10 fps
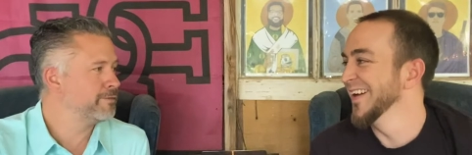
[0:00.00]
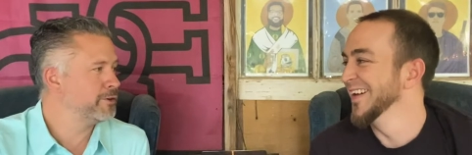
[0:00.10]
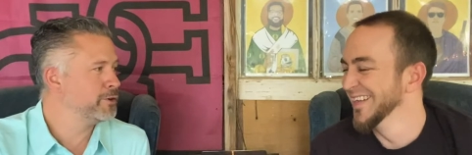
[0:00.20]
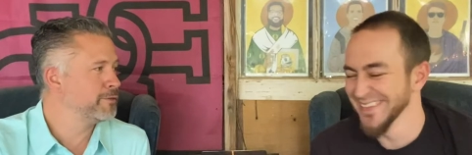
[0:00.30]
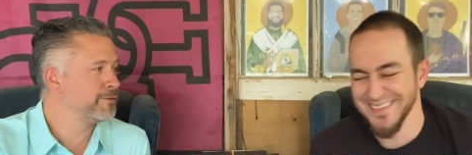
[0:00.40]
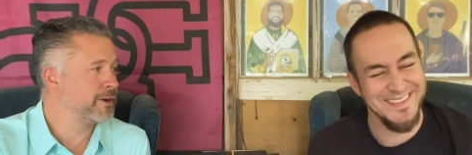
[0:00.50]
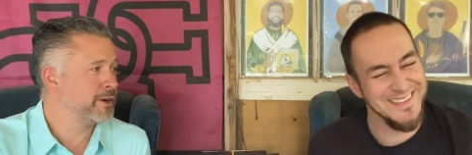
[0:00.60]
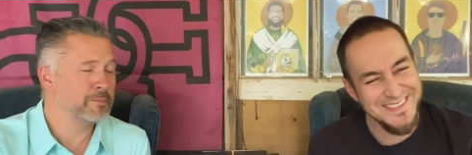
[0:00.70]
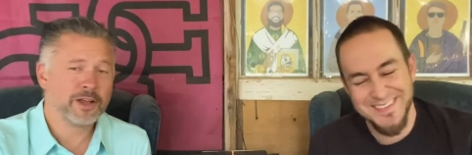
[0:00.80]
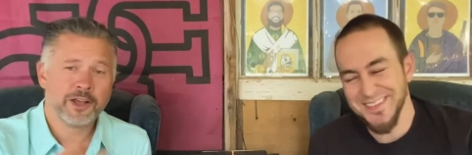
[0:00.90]
Speaker 1: food
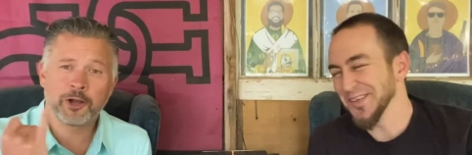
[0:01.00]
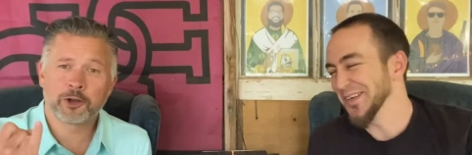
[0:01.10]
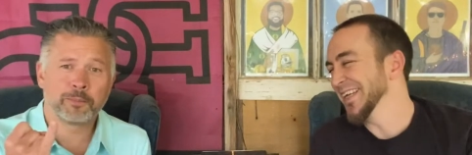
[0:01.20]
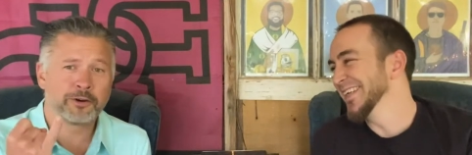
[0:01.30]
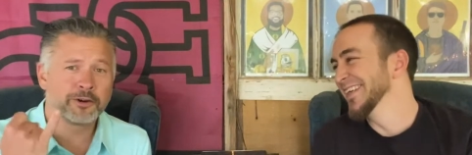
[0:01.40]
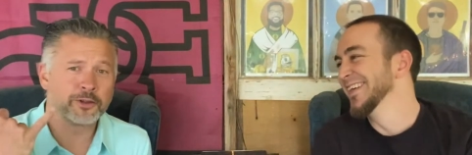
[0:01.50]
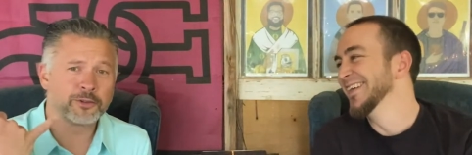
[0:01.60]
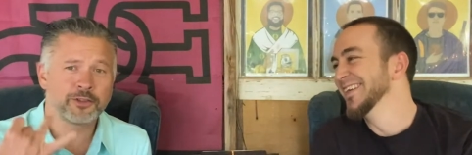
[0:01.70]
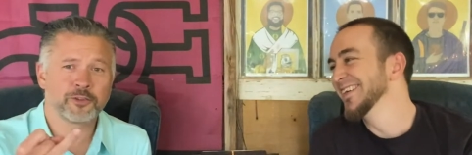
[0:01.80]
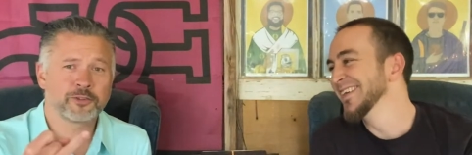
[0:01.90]
from so Uncle good.
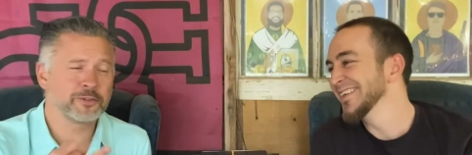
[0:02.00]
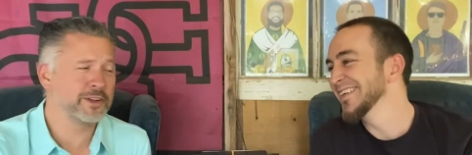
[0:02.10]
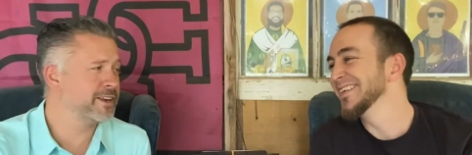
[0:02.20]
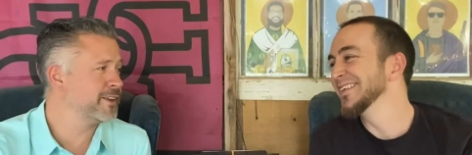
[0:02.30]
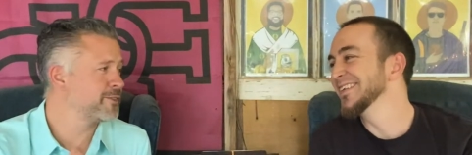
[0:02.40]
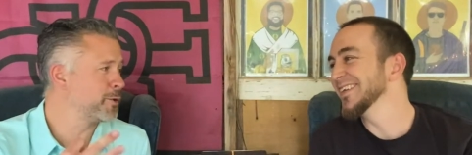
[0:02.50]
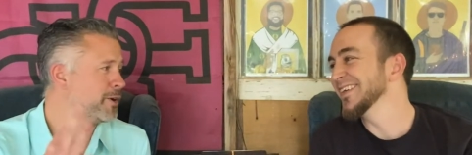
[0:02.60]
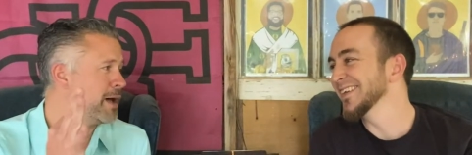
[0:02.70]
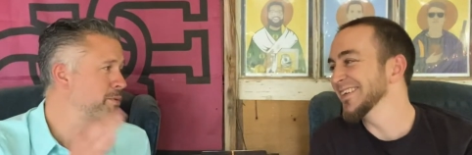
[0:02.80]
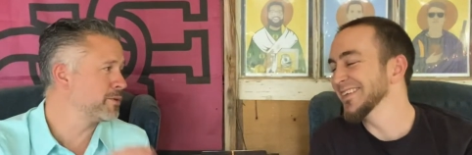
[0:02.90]
Berto's Salsaritas or
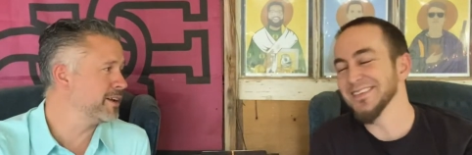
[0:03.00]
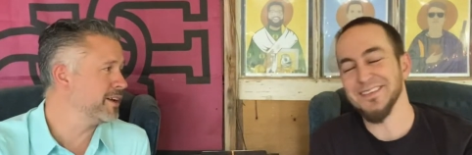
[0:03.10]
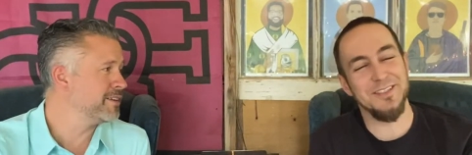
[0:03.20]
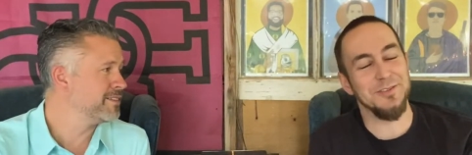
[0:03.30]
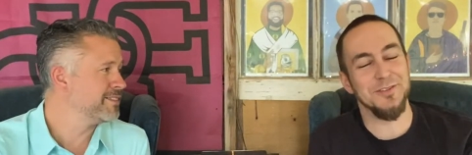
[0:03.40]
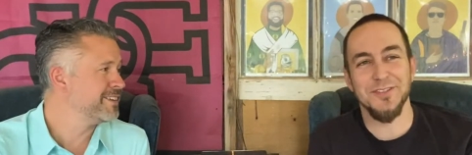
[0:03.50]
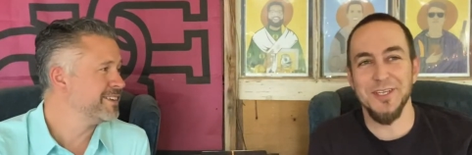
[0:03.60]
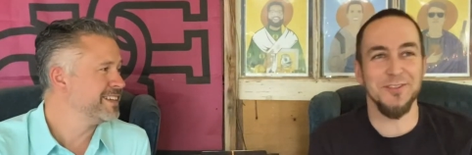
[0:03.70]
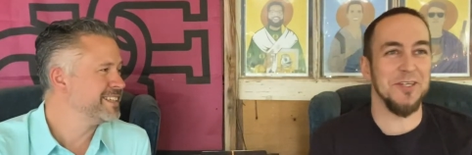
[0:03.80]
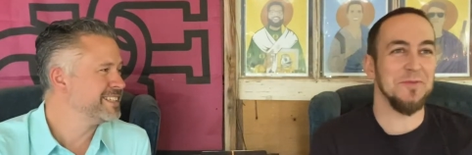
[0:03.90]
La Paria. Dude,
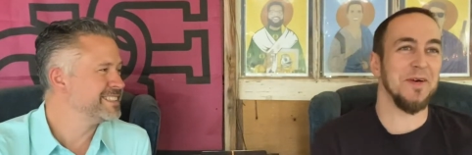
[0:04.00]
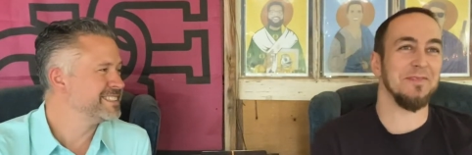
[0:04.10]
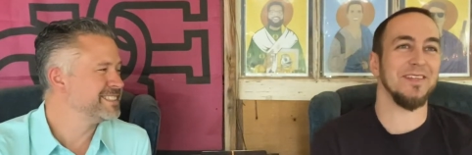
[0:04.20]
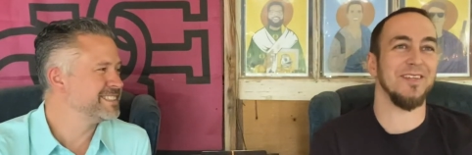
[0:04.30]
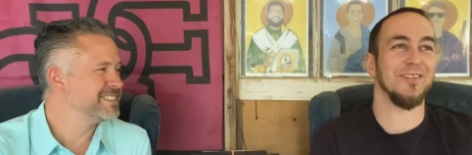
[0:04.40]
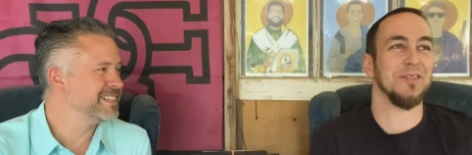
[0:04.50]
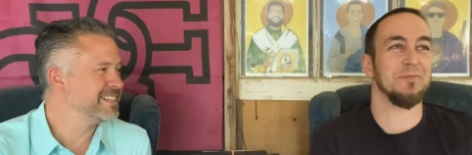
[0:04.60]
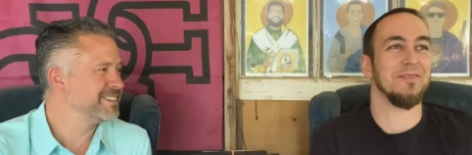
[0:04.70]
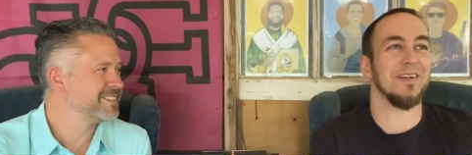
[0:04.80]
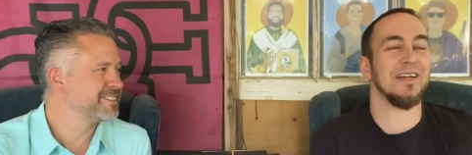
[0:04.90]
so, so
Speaker 2: perfect. So, so
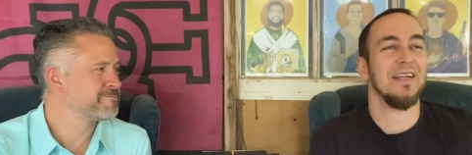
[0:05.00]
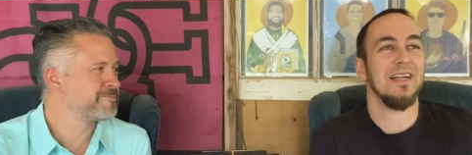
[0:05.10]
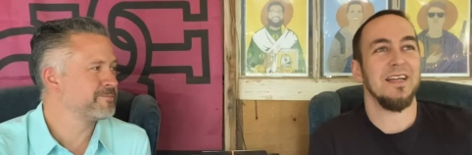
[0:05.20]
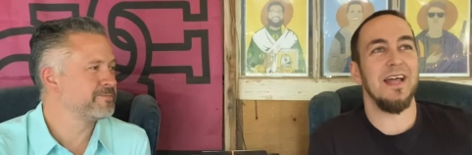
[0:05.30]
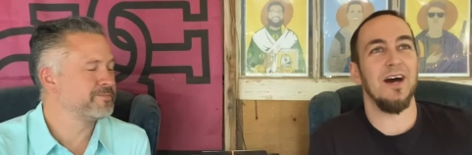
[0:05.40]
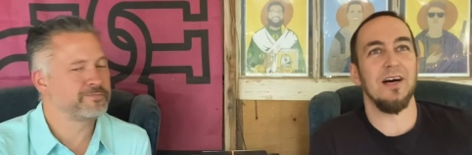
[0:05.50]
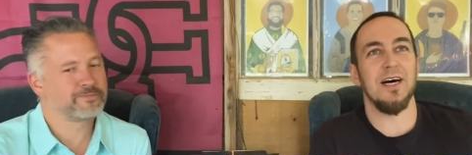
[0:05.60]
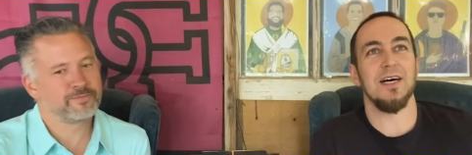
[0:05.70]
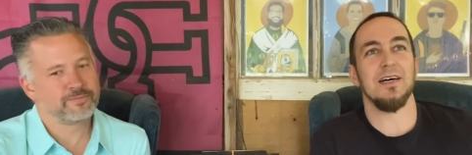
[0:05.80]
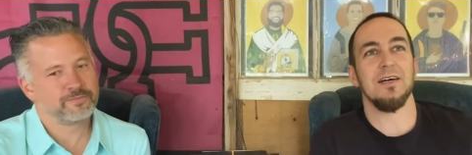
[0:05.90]
perfect. Now,
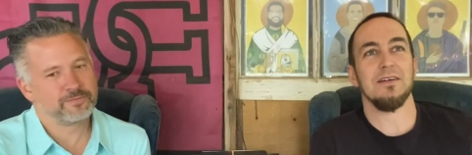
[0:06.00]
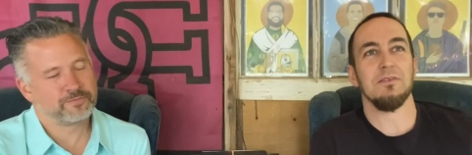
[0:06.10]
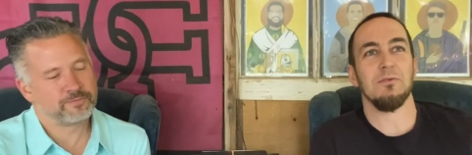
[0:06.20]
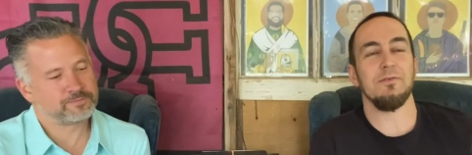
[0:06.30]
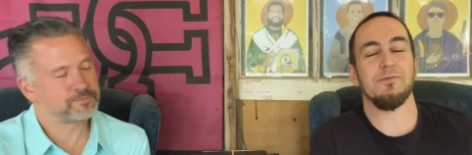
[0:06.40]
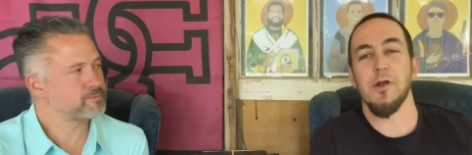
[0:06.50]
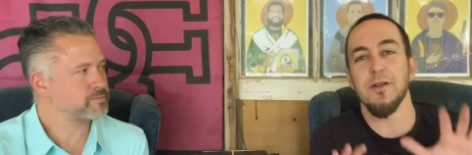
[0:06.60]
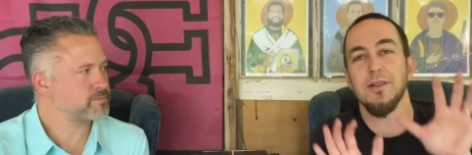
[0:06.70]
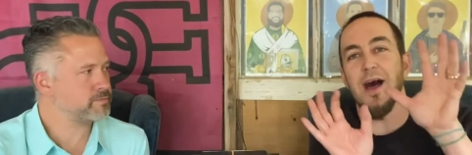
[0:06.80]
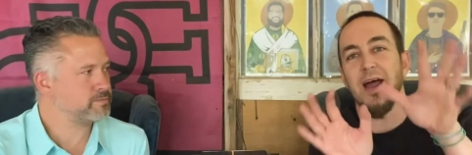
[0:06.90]
uh, we've
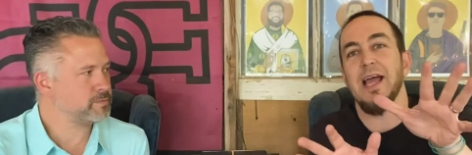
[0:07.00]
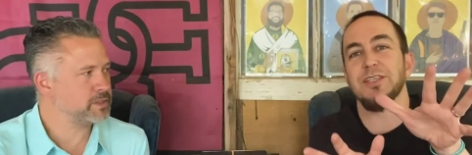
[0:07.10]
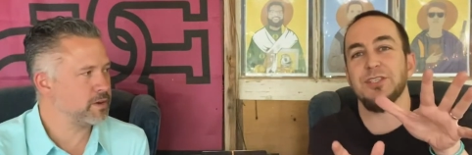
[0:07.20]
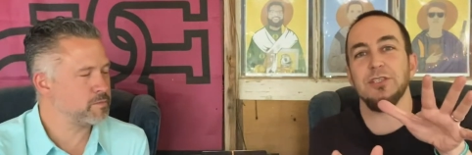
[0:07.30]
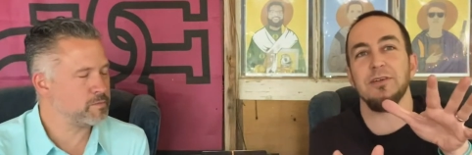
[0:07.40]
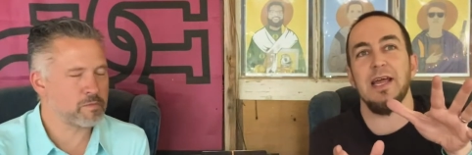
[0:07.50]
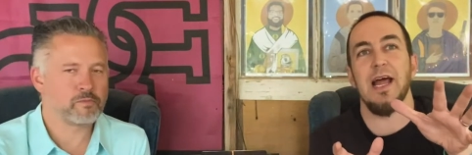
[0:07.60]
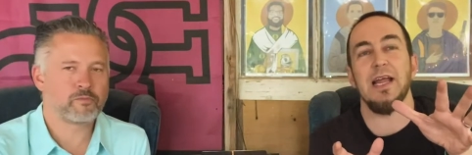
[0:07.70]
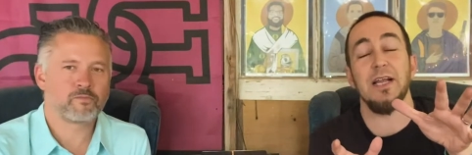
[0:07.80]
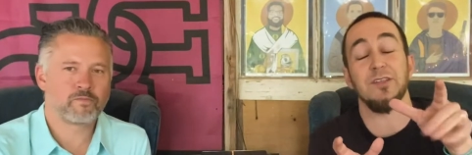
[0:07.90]
thrown a lot at you, and
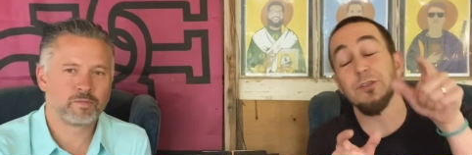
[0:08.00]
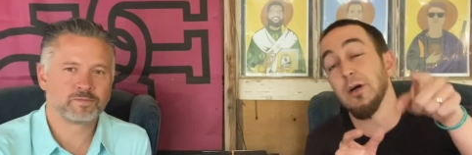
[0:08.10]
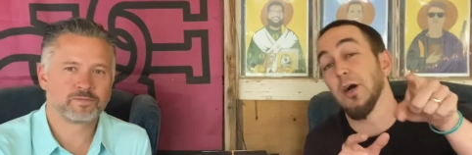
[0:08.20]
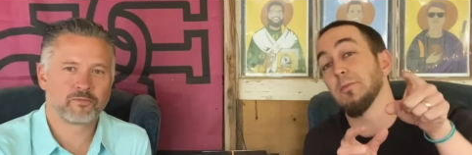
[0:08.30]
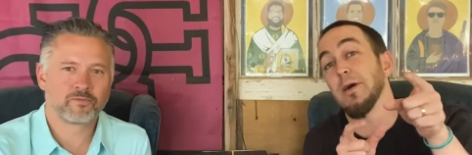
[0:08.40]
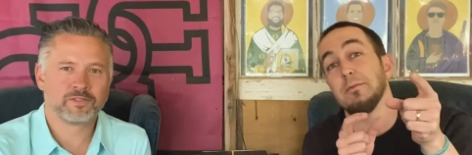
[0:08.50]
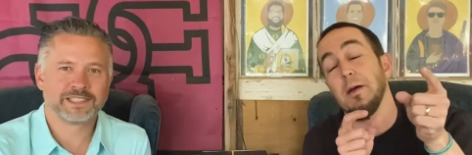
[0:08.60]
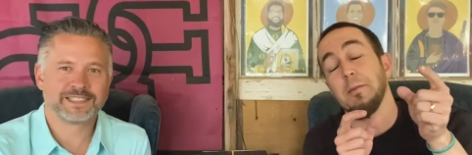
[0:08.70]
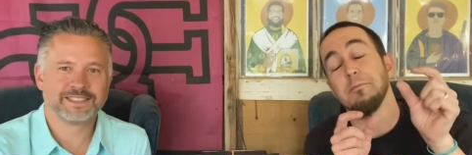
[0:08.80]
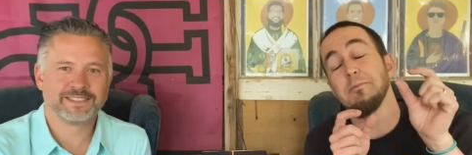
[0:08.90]
I, I do hope,
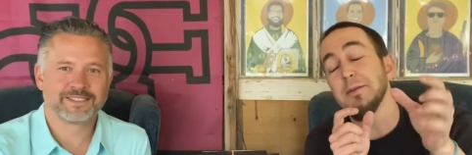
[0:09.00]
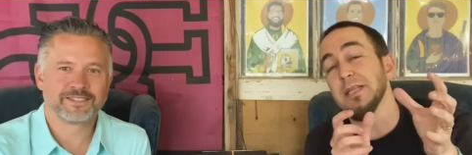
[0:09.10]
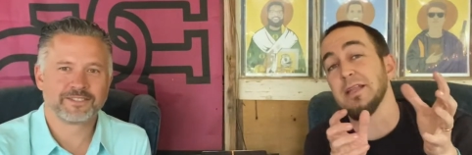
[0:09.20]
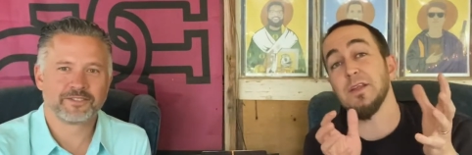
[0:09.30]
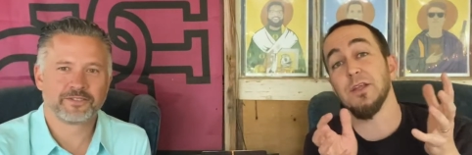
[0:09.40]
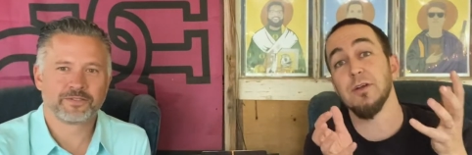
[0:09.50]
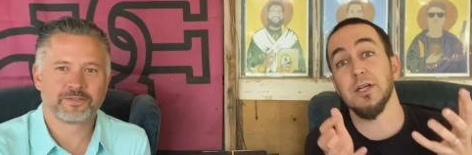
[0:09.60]
I mean, minimally, that you're